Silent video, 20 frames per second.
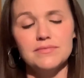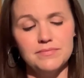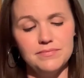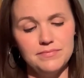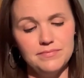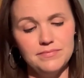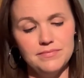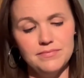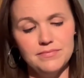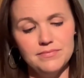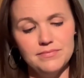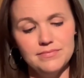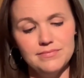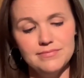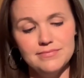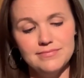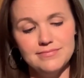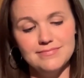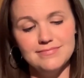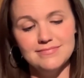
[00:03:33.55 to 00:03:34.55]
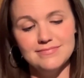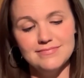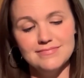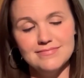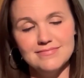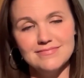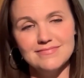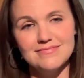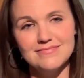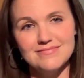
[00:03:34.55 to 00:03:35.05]

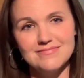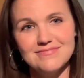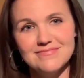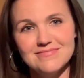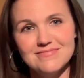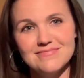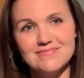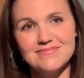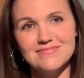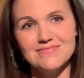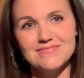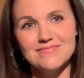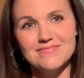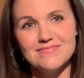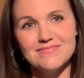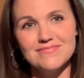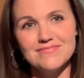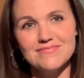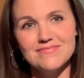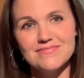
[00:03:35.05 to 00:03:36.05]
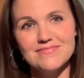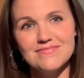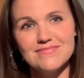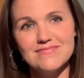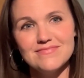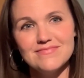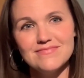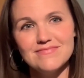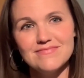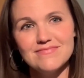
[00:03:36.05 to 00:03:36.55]

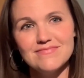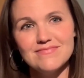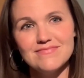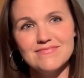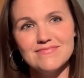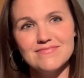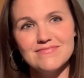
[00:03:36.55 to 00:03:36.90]
(no one is talking)